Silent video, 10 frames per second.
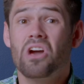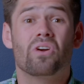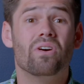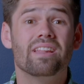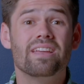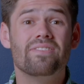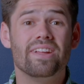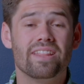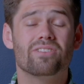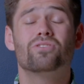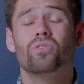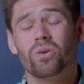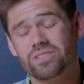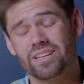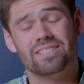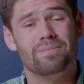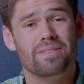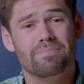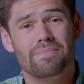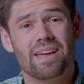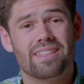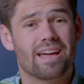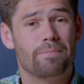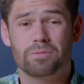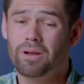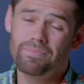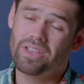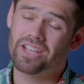Go and leave any of the tutorials like see me make in the comments below,